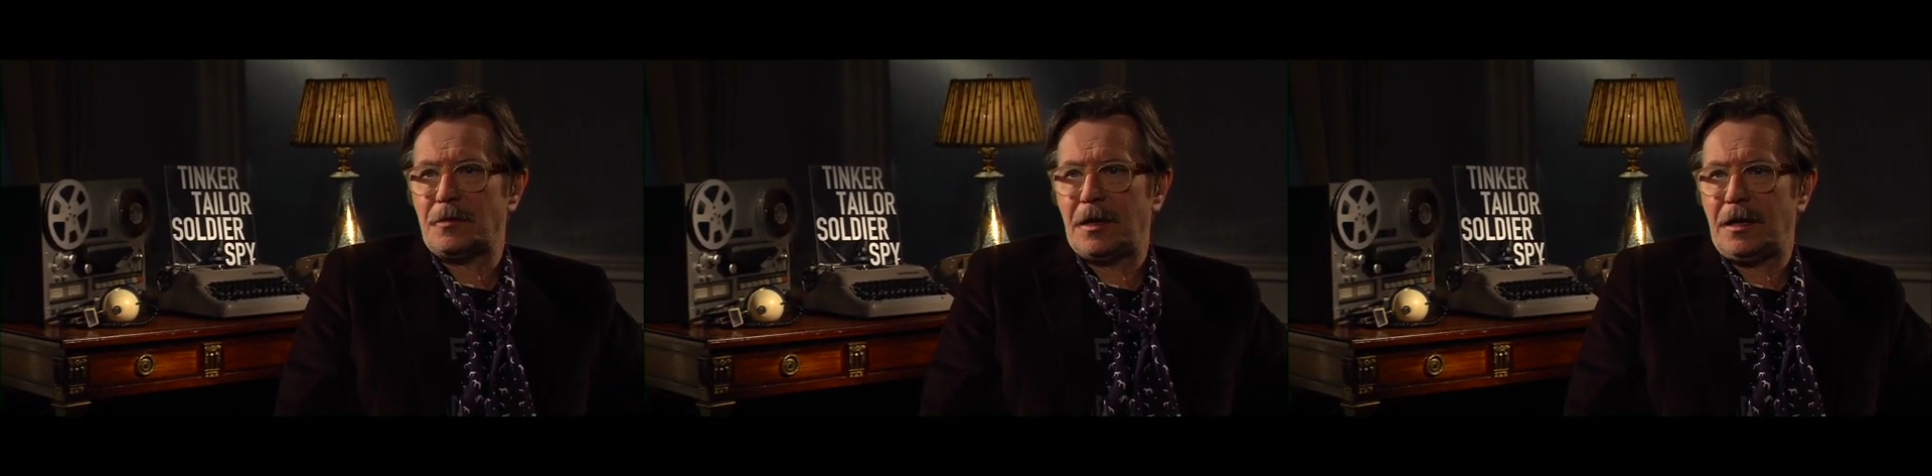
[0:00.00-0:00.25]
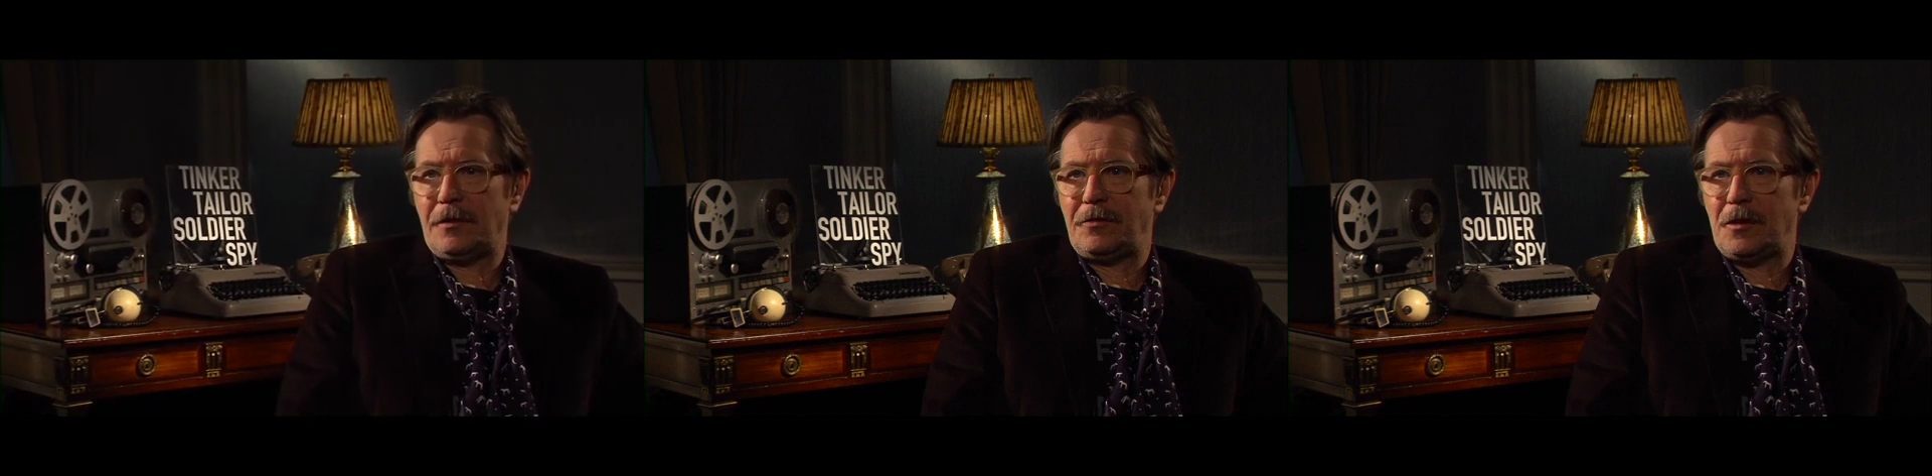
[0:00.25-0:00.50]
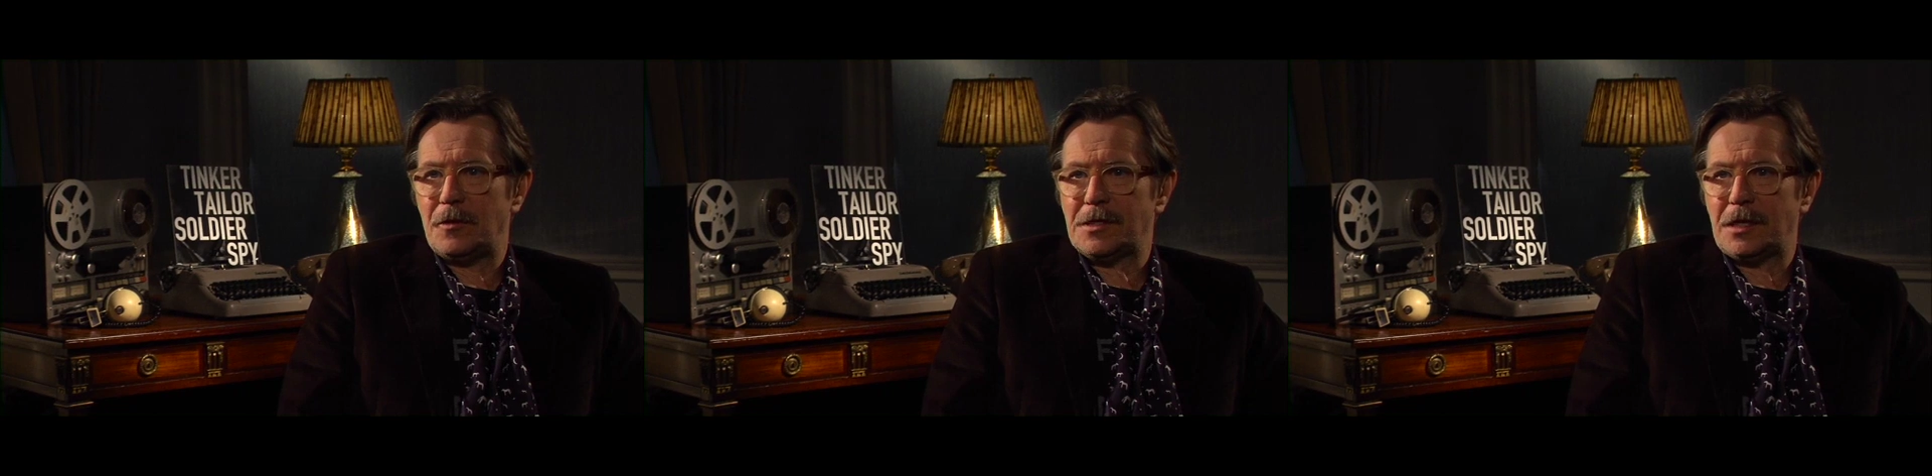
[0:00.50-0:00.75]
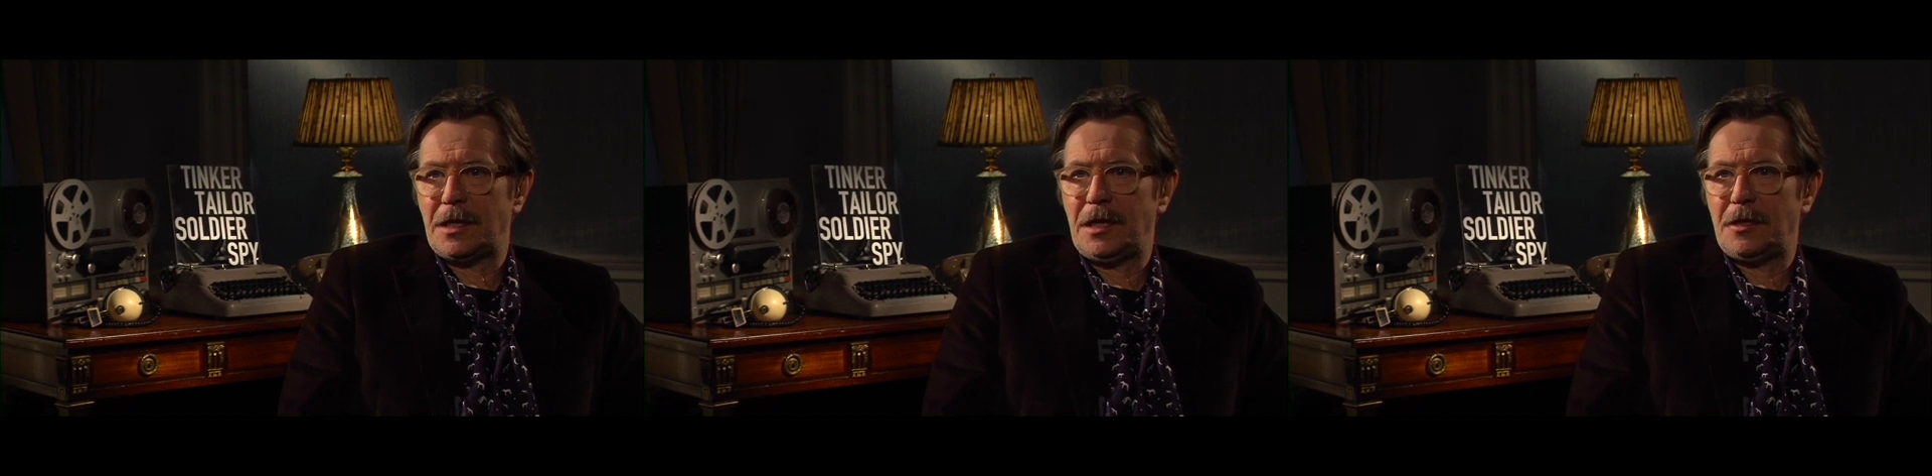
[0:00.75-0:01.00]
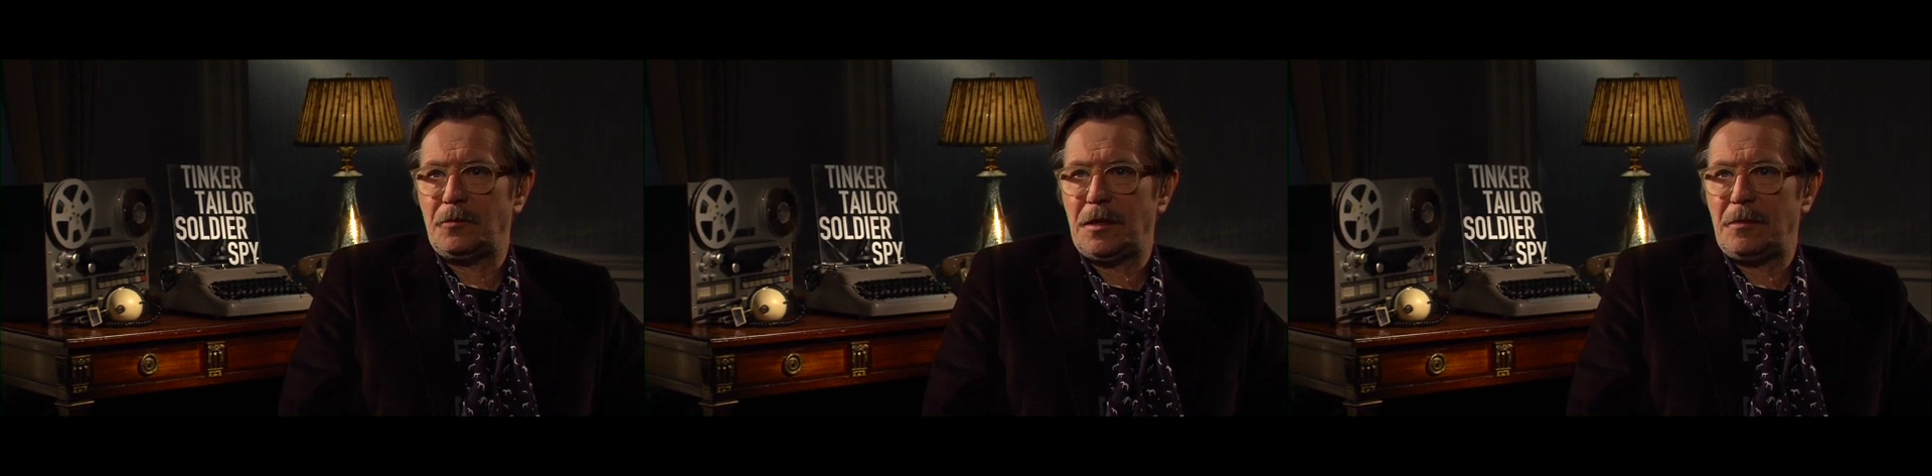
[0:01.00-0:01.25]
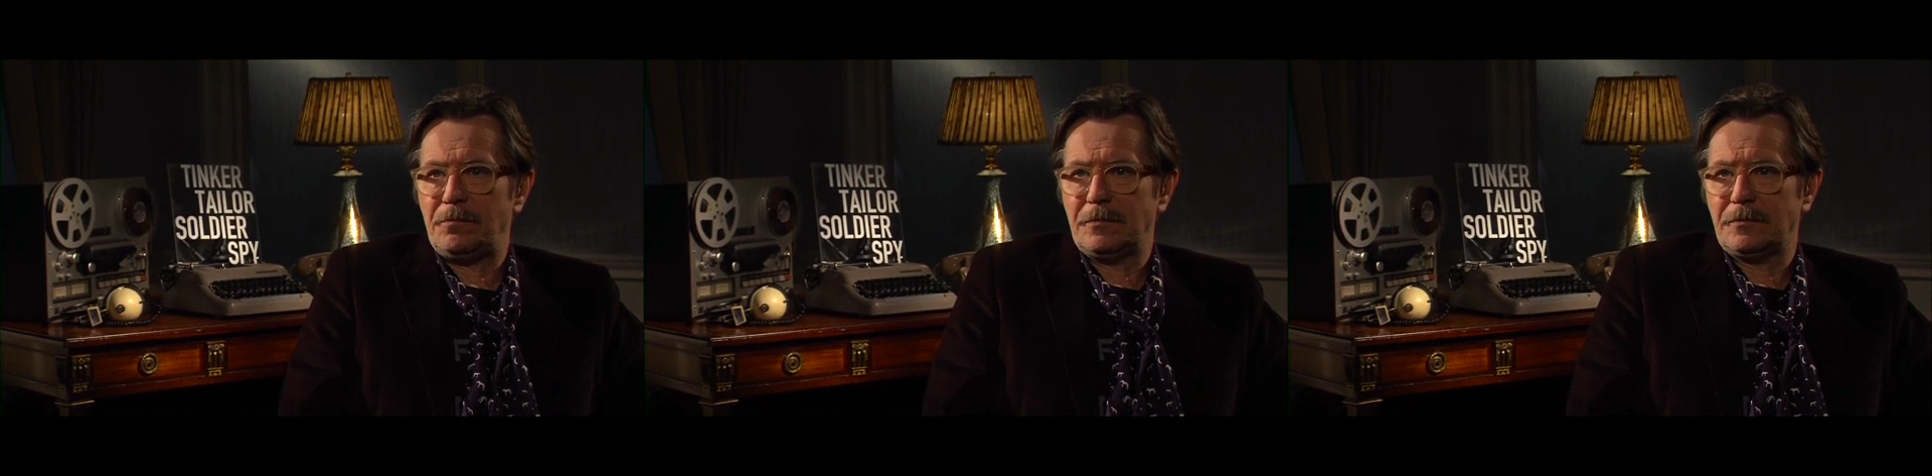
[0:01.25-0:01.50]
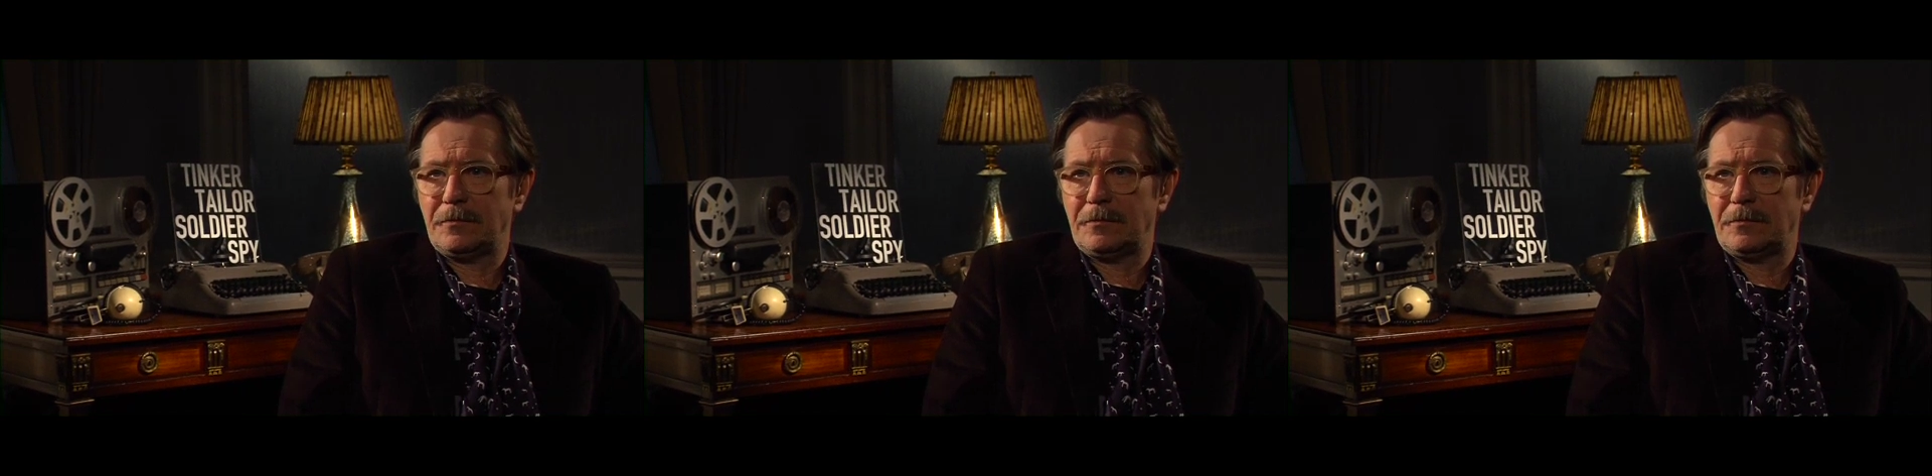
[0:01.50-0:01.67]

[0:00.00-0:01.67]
Plainview has a kid with him,